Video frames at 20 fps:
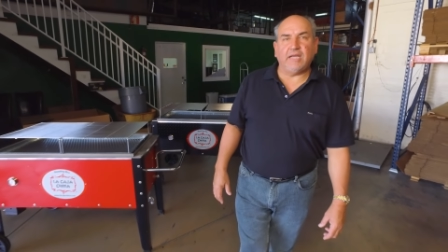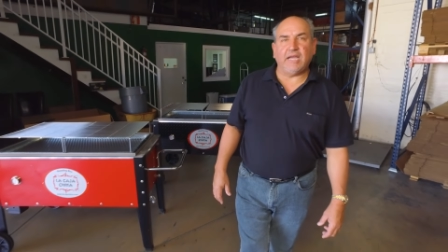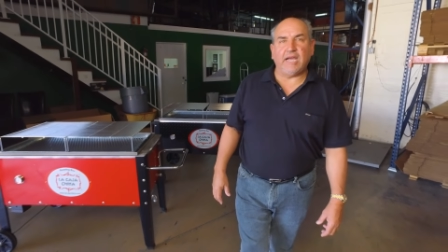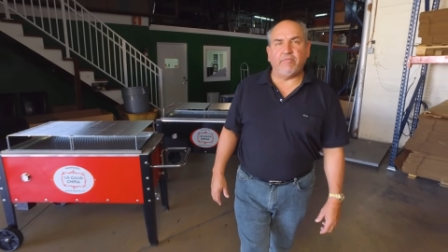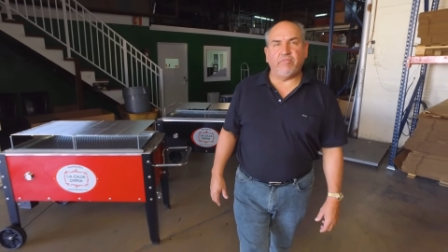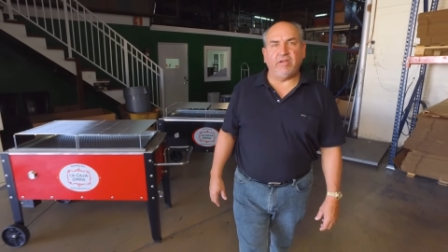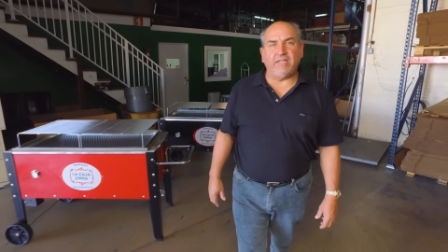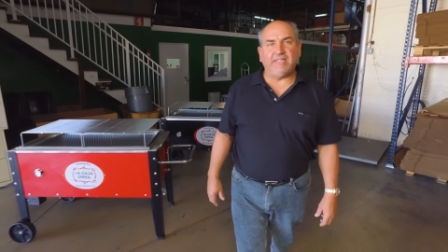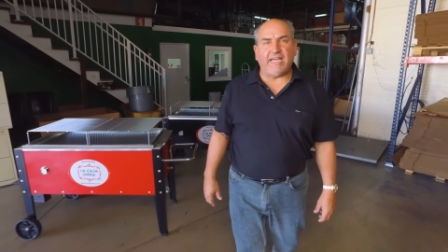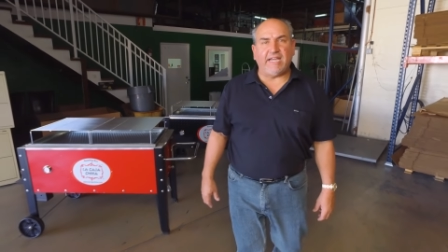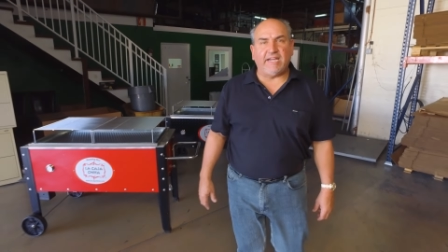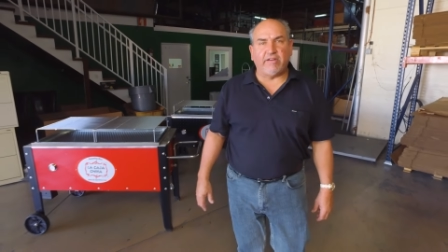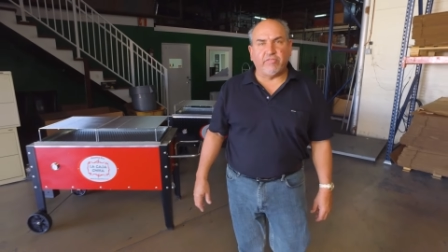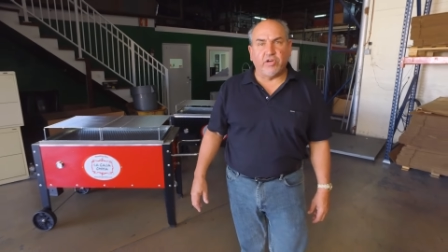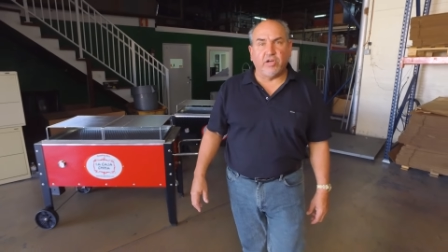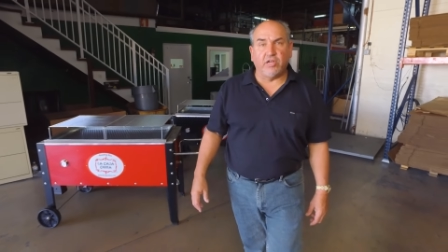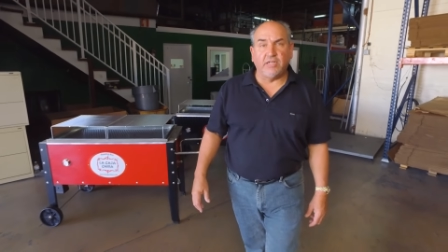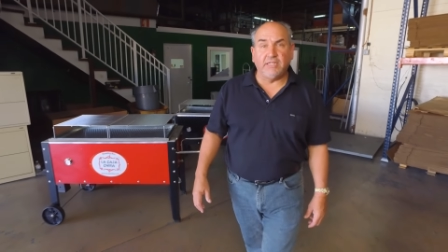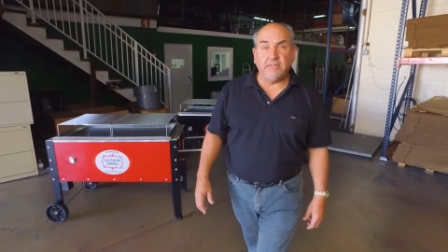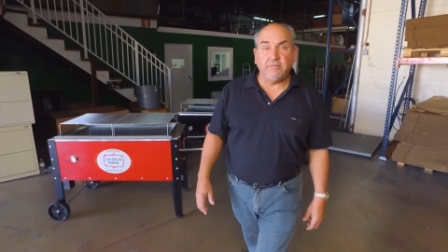everyday
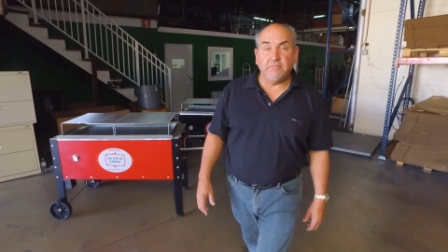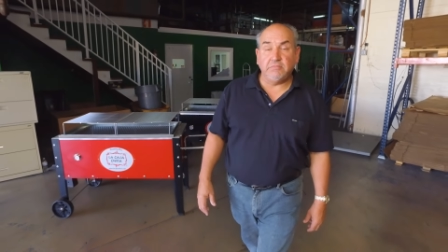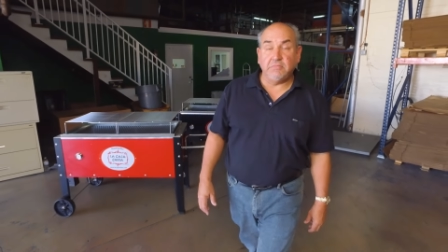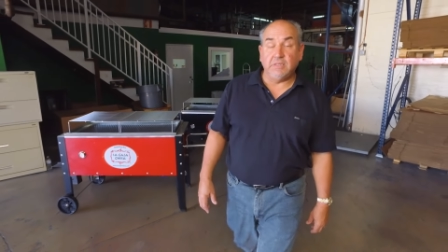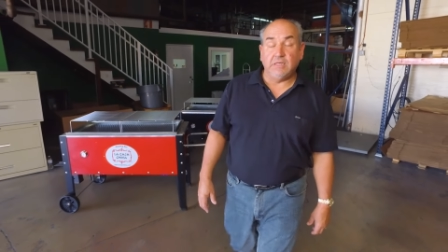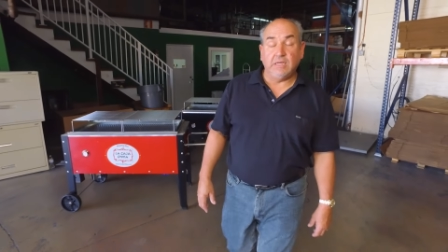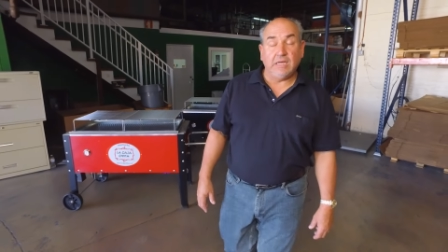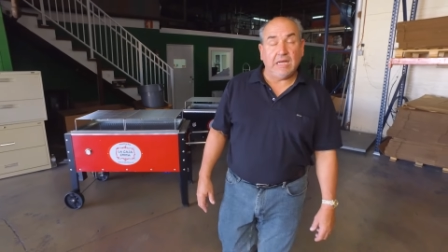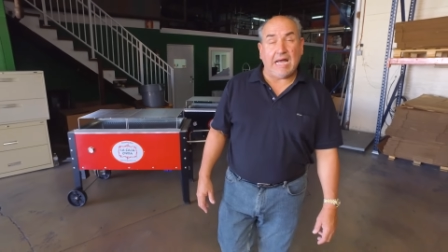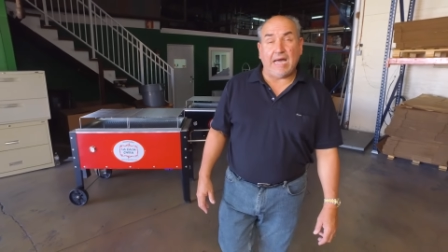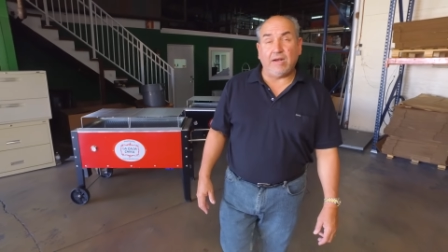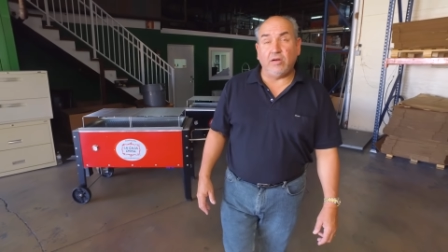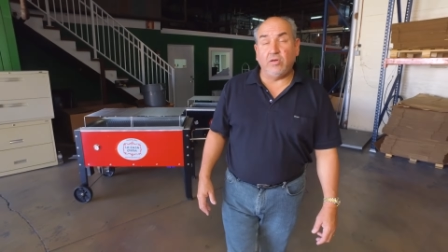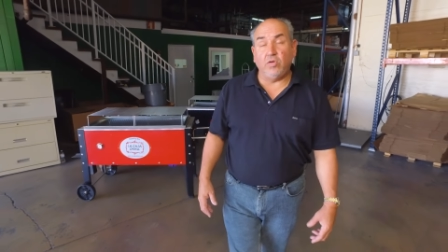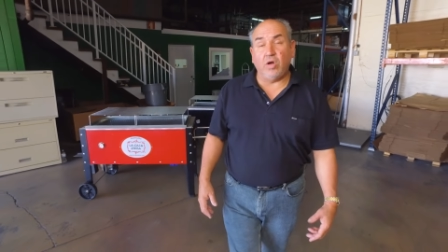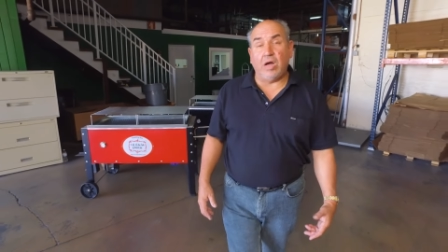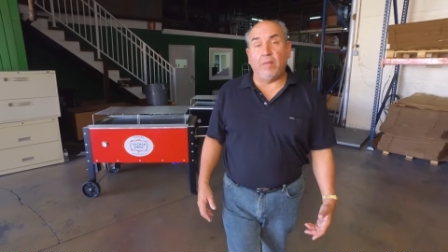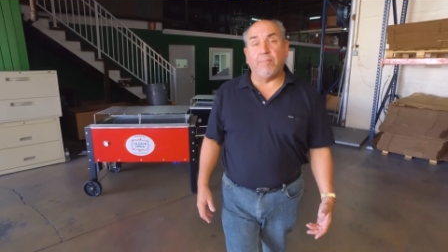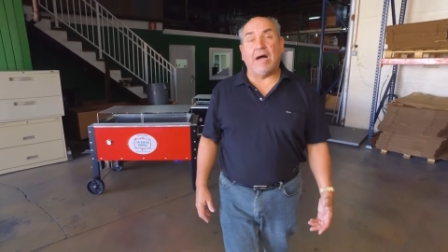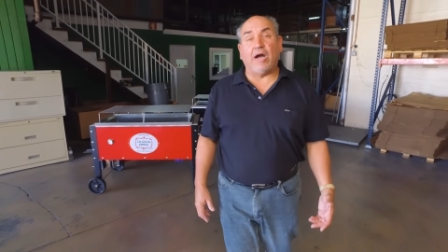grilling? I
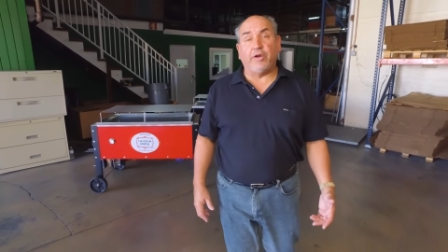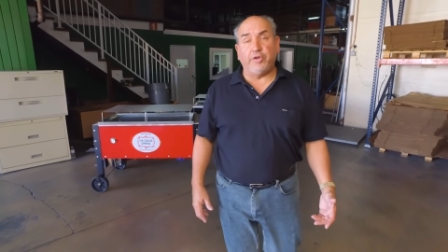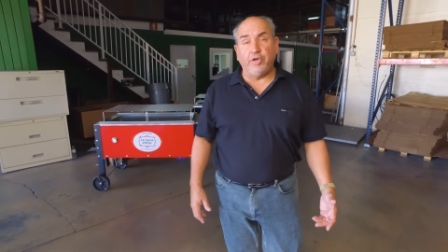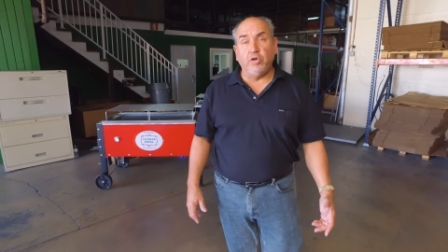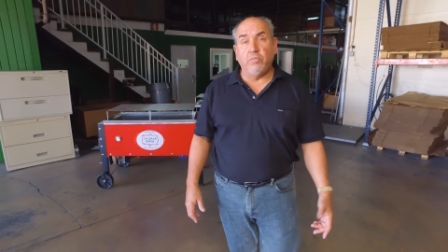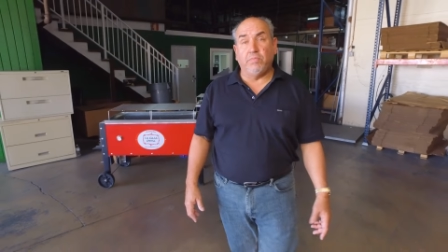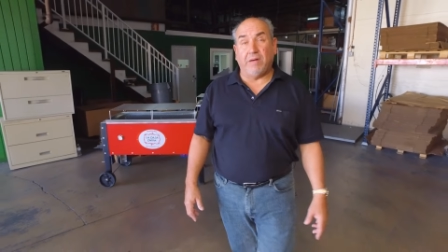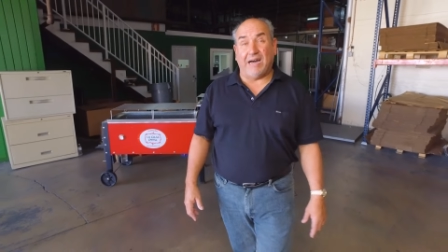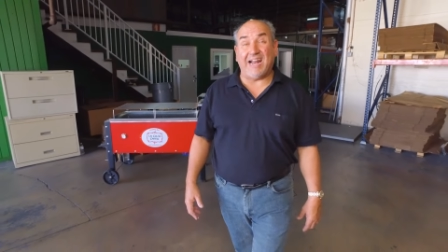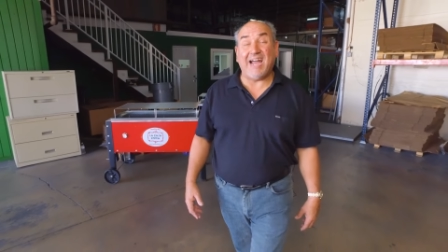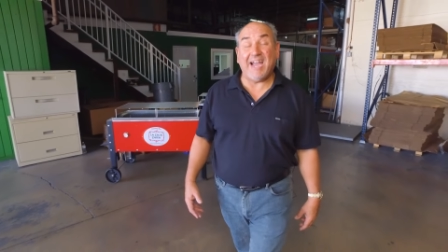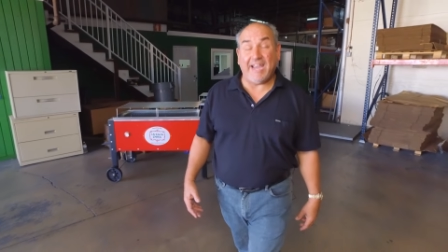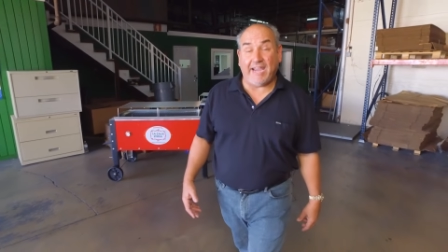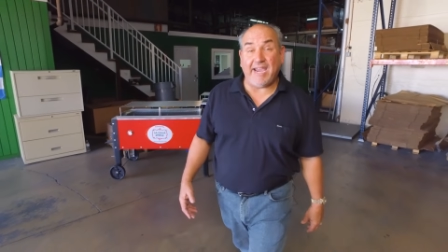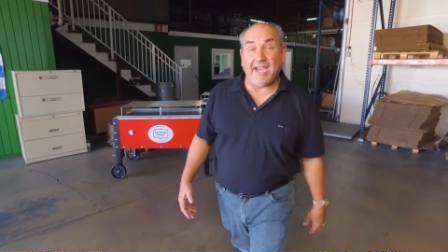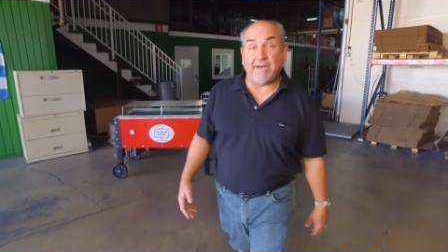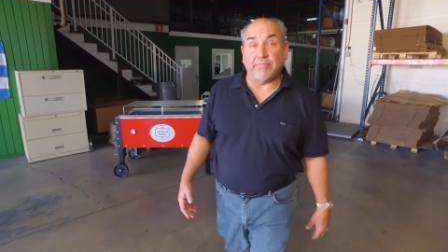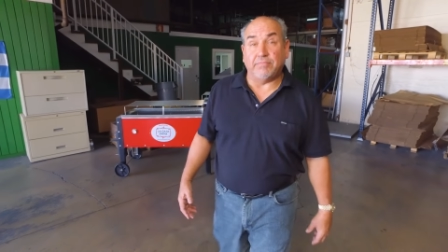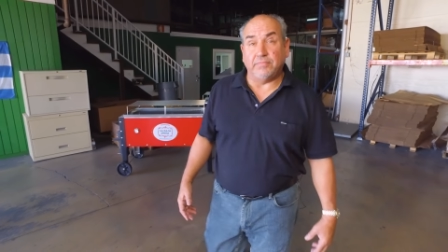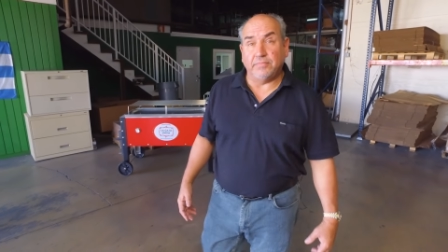don't know about you, but I
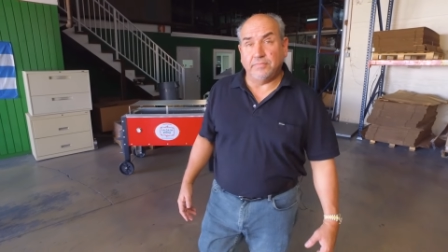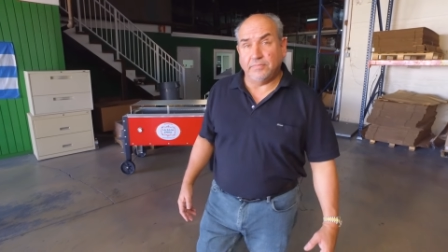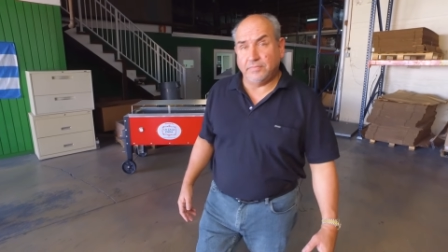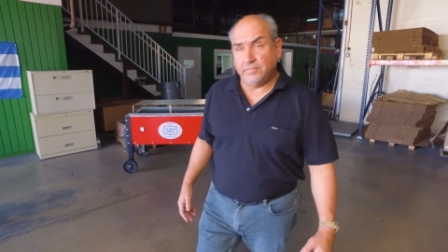am.